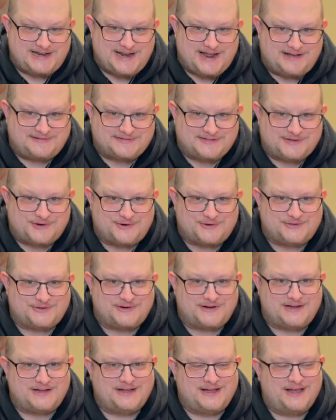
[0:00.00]
have
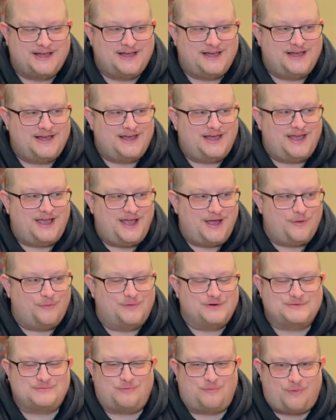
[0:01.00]
surgery. It
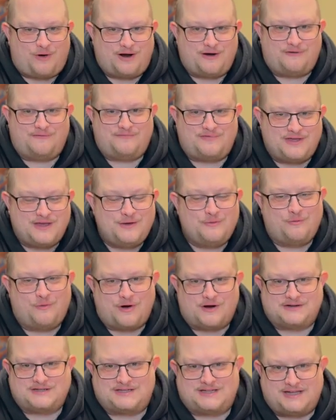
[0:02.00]
was one of the
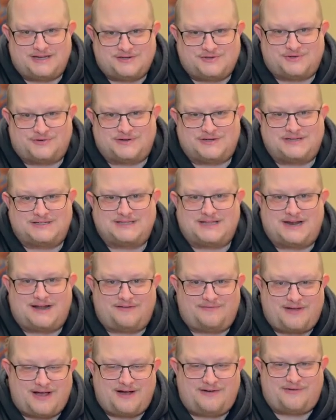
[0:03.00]
worst injuries that
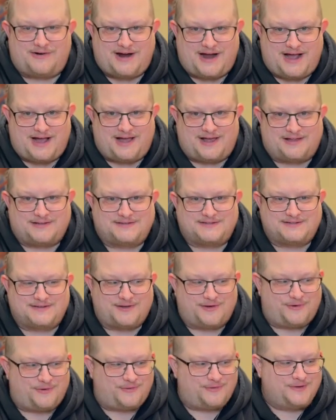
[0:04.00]
I've ever had.
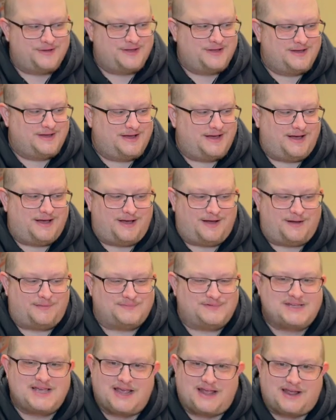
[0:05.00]
So
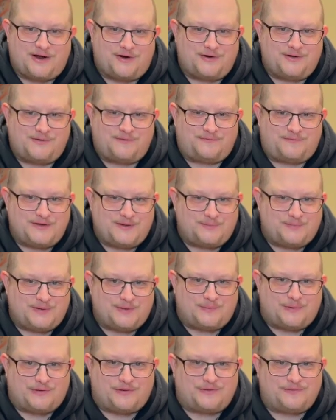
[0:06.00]
take care of your feet,
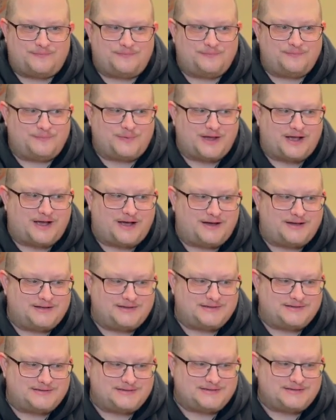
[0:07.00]
people,
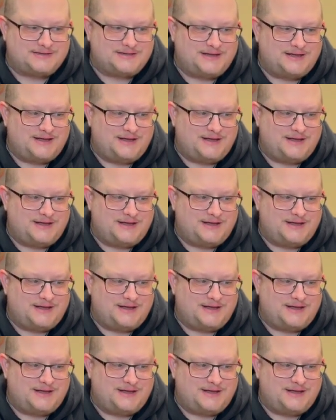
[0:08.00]
because